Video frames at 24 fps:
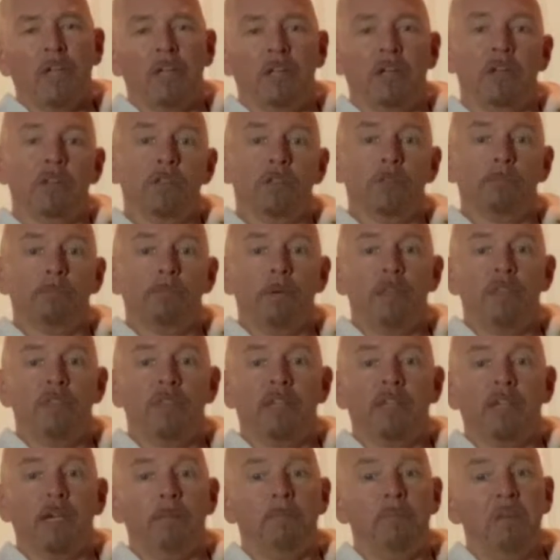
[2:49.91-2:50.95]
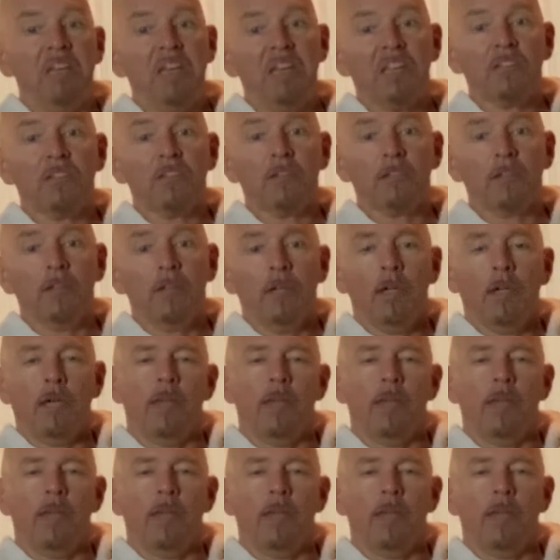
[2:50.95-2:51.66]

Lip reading: and others may think I'm nuts,